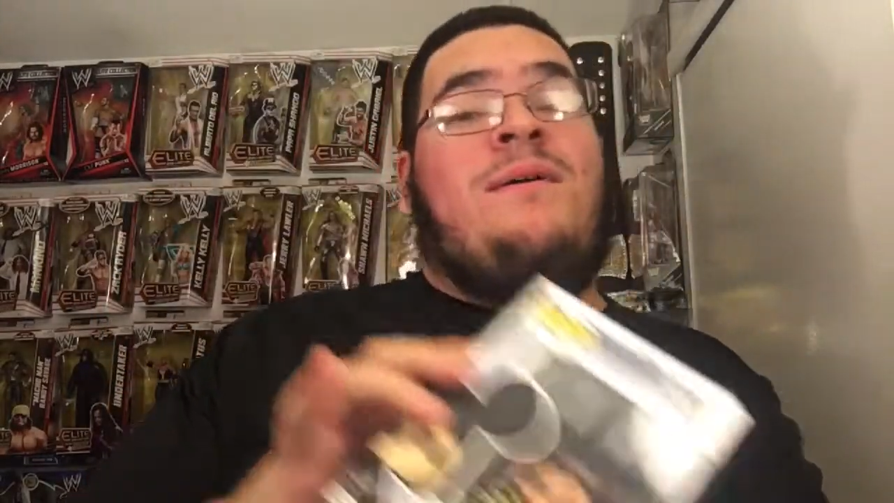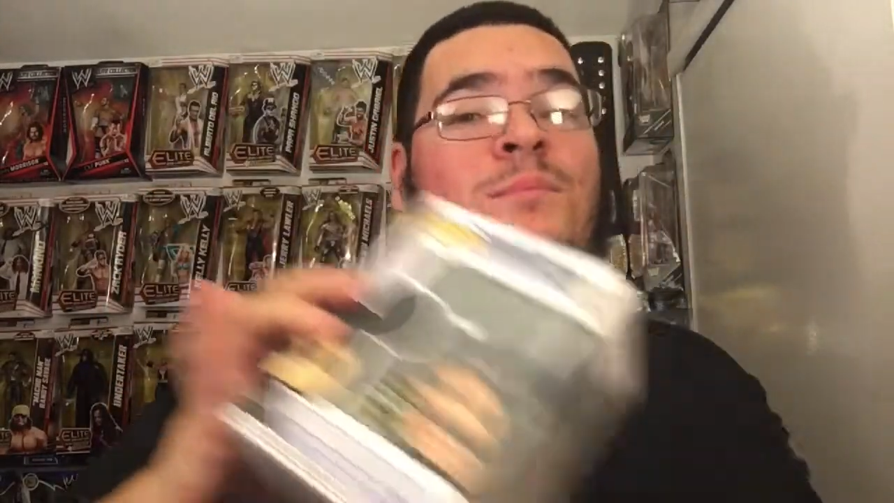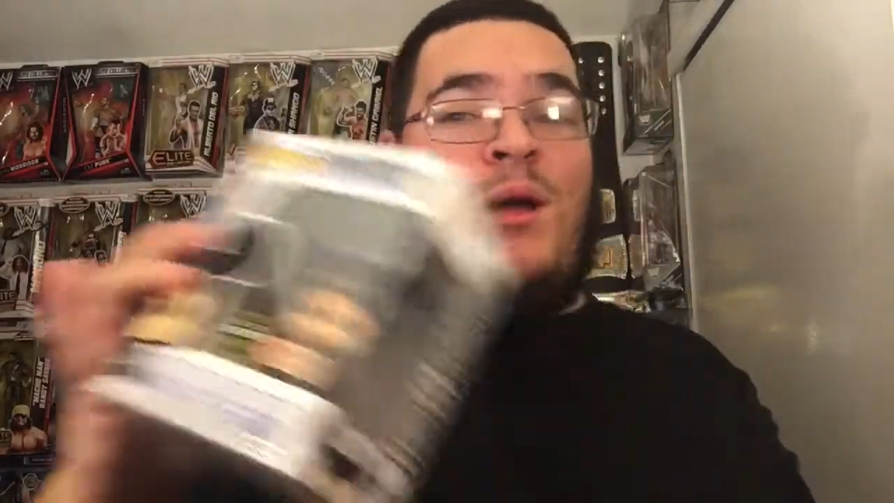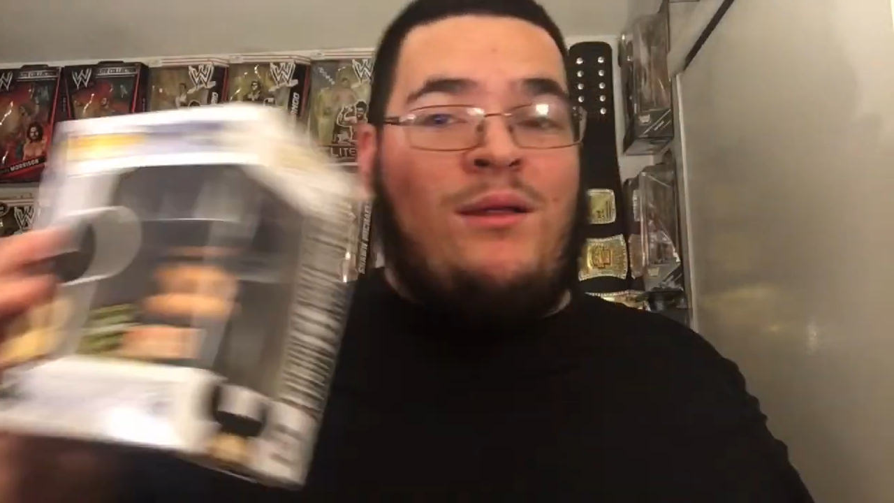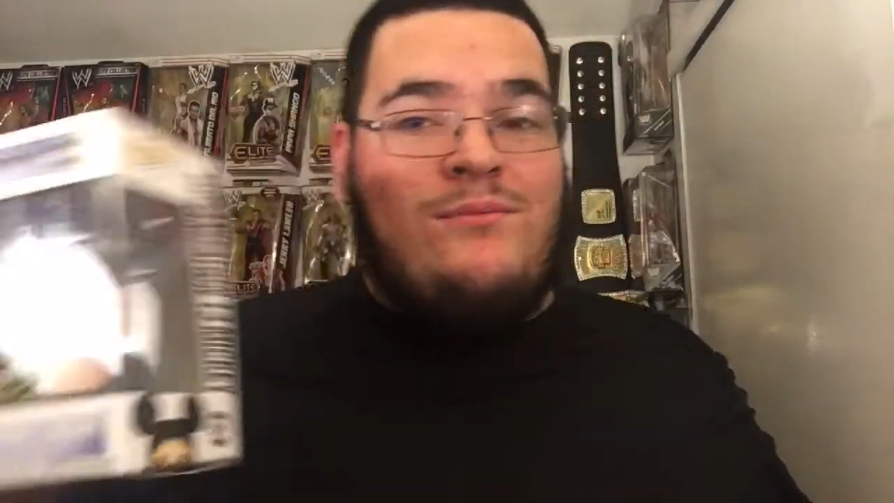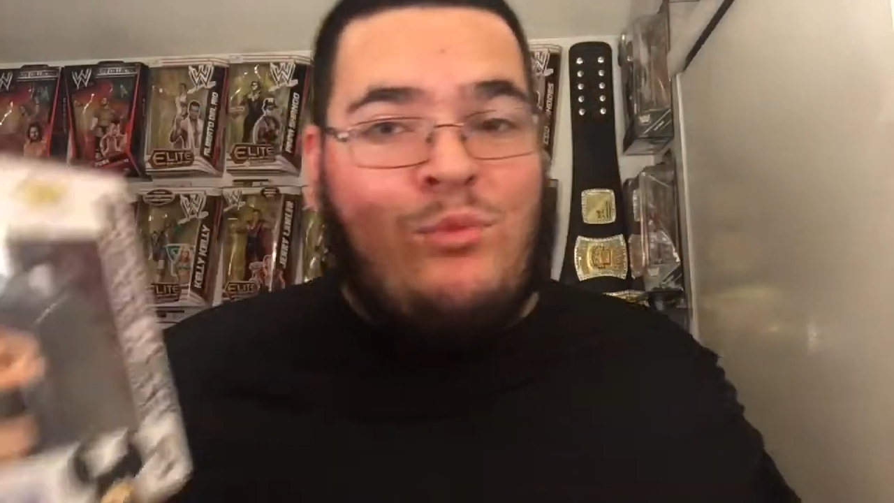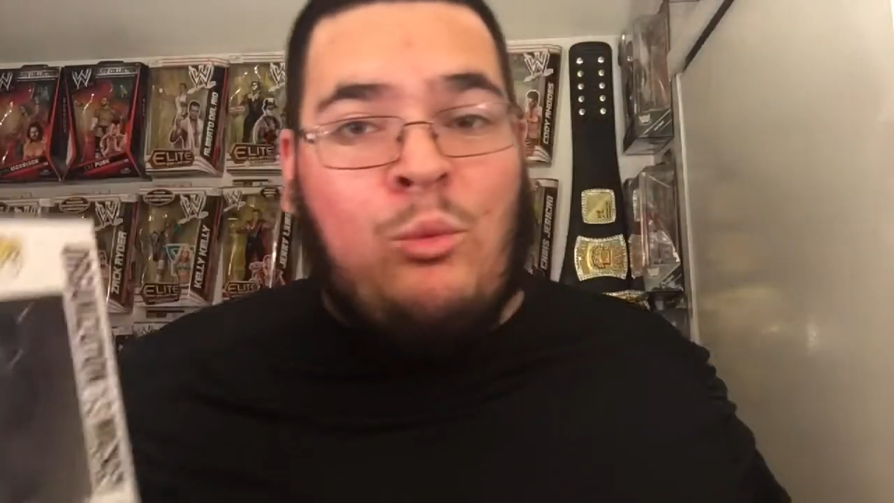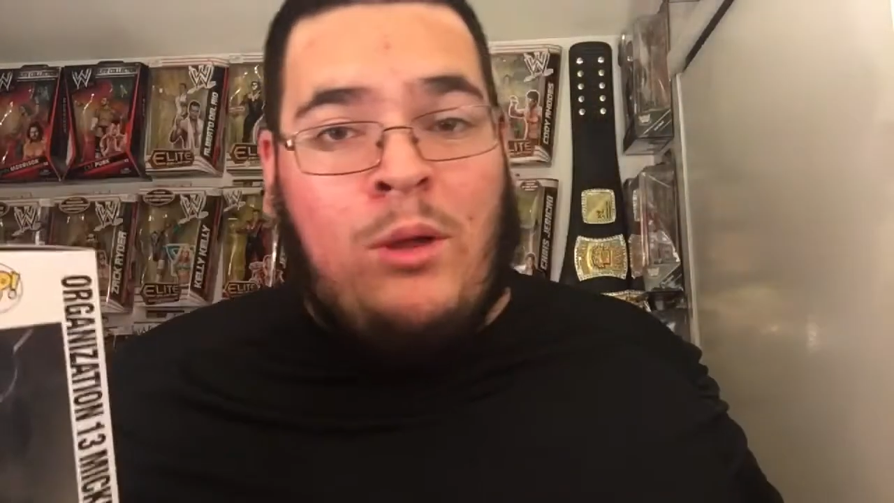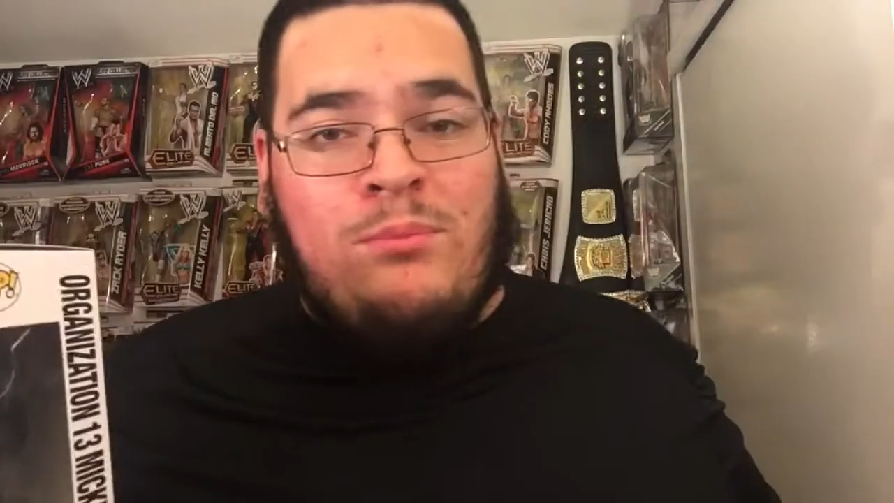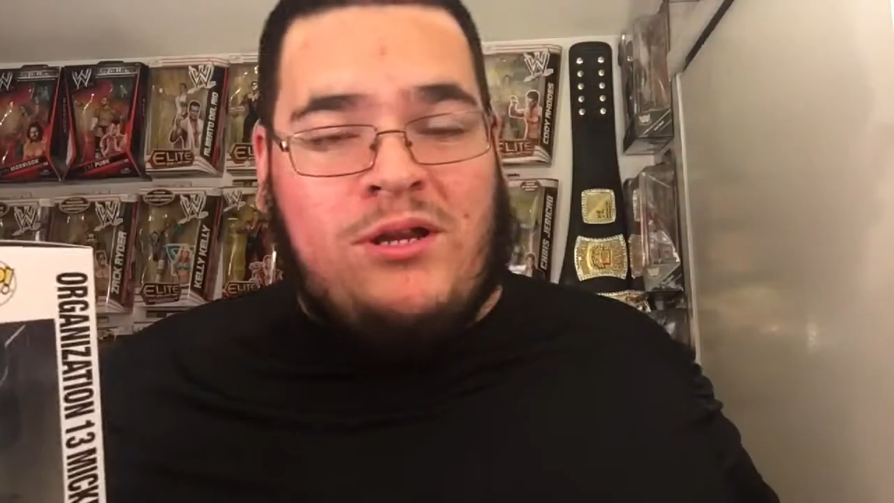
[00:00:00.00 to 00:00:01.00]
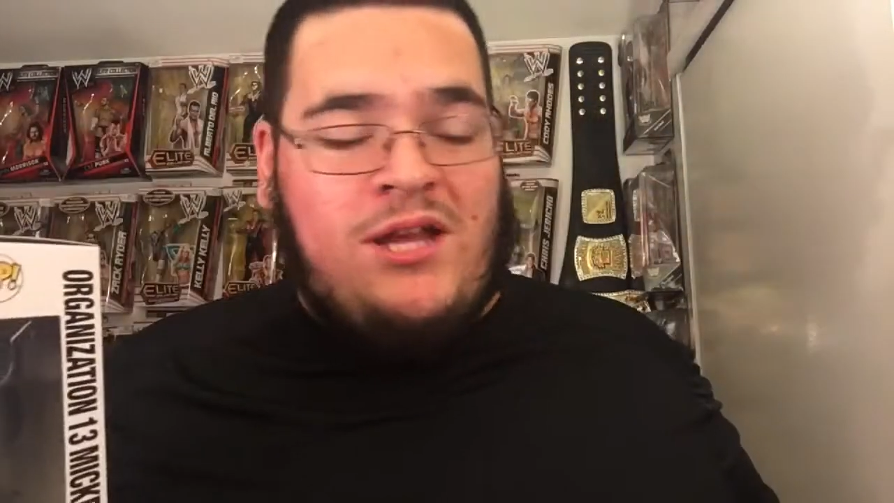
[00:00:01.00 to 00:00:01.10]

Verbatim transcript: But one per